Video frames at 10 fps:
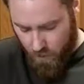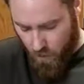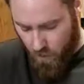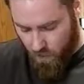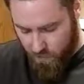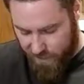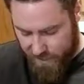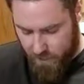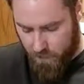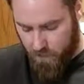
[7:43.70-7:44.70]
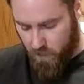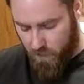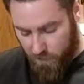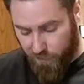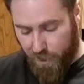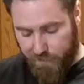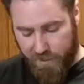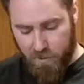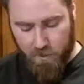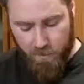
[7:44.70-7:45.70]
So the fresh
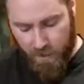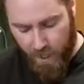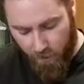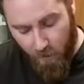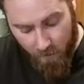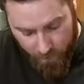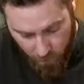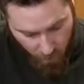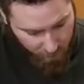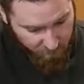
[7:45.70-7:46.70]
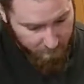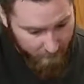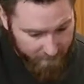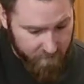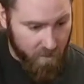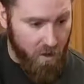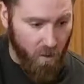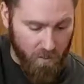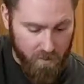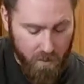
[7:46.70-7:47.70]
vegetables we get are all imported from Mexico
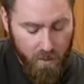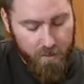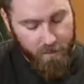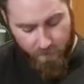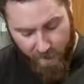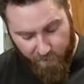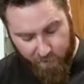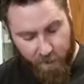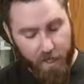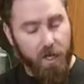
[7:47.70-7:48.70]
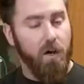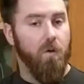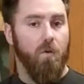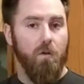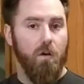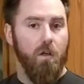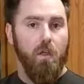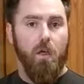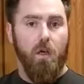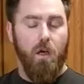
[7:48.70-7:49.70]
or South Africa or
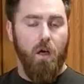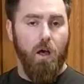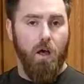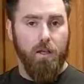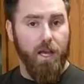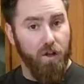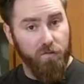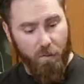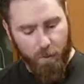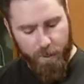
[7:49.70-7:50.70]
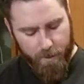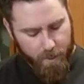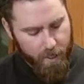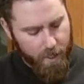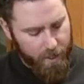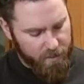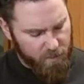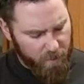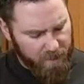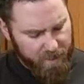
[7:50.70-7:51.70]
California. And
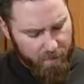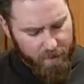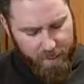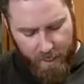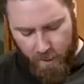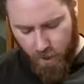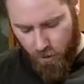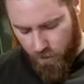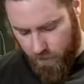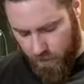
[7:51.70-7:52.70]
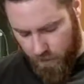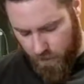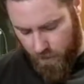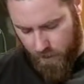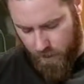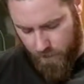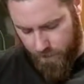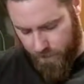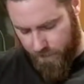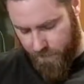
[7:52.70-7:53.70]
so by the time they get here,
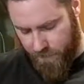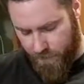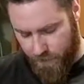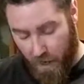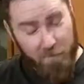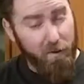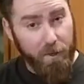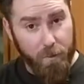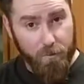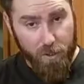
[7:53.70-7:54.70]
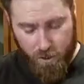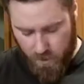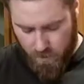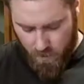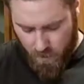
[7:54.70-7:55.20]
they're not very nutritious.